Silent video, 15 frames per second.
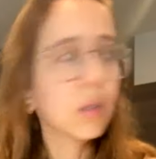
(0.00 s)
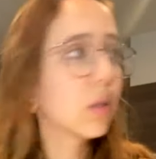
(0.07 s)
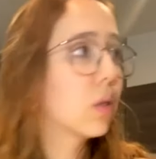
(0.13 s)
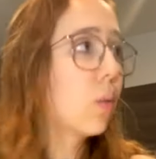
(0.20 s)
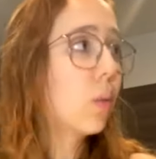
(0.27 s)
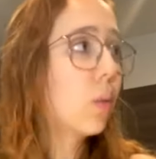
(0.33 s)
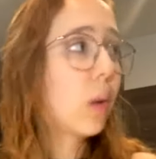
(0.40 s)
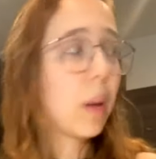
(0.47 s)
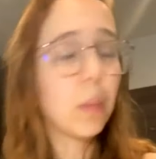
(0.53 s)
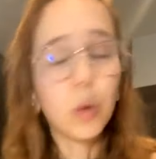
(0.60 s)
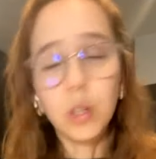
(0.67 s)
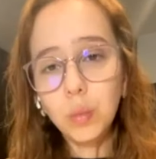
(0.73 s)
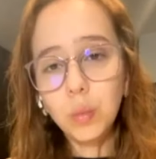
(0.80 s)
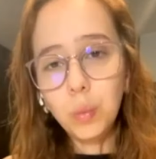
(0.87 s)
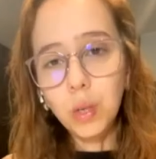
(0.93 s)
So I'm going
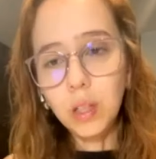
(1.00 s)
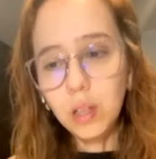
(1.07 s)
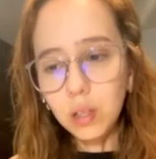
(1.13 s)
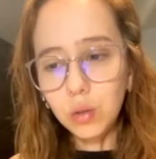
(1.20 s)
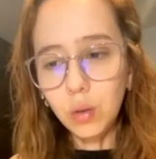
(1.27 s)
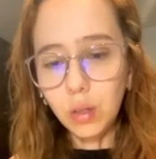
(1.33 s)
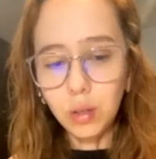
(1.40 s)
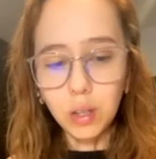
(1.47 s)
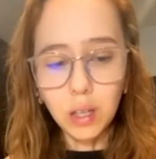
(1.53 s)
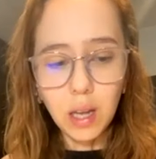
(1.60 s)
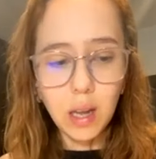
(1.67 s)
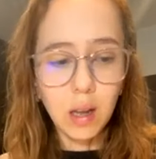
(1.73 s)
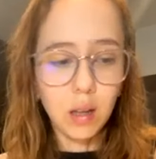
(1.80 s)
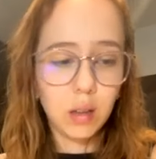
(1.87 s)
to put it into 30